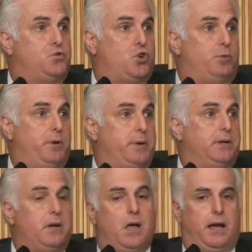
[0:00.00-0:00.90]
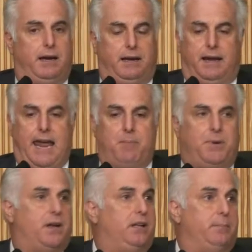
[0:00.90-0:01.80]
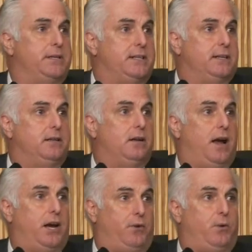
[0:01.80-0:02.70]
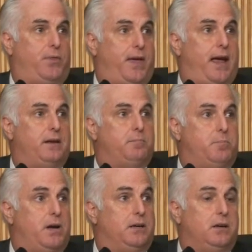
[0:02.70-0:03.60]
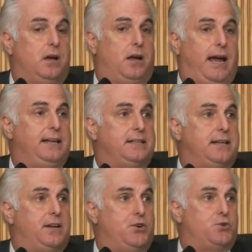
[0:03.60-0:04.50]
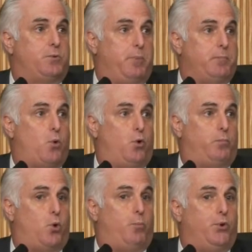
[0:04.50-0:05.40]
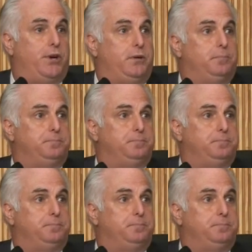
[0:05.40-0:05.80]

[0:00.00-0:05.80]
term limit, it, it can't be unlimited, I agree with that, but eight to 10 years would be more appropriate.